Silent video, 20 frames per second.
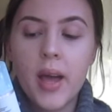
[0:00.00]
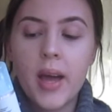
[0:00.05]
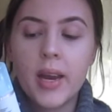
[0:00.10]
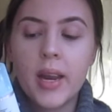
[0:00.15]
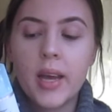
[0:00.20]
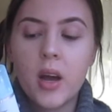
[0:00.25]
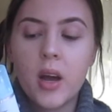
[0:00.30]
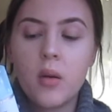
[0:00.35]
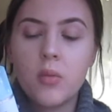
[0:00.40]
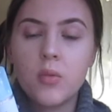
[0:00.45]
and
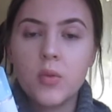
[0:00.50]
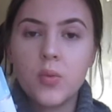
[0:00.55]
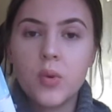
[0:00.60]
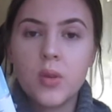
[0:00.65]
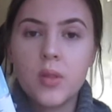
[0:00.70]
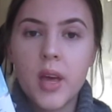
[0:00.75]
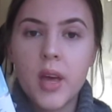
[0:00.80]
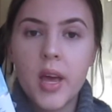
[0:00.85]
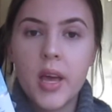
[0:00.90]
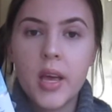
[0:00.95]
it comes
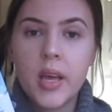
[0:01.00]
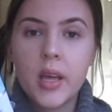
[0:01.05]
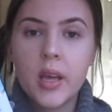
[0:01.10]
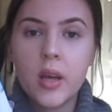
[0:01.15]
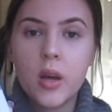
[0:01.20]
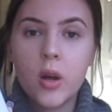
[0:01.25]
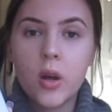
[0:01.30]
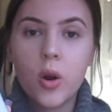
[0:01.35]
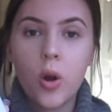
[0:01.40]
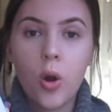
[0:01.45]
with
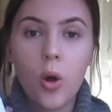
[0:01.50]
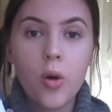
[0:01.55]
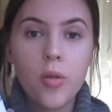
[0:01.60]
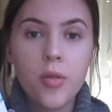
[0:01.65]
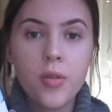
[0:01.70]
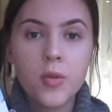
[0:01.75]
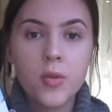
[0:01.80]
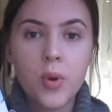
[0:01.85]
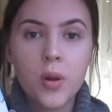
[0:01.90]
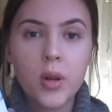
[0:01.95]
a cloth
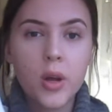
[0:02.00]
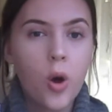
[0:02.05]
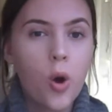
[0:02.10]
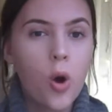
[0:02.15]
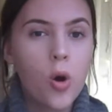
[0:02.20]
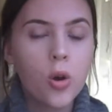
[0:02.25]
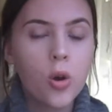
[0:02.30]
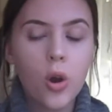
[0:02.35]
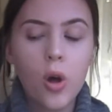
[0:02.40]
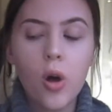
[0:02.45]
as well like a
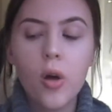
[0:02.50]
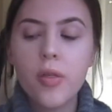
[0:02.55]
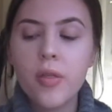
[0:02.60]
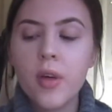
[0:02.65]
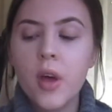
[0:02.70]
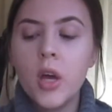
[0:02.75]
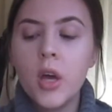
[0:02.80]
hot cloth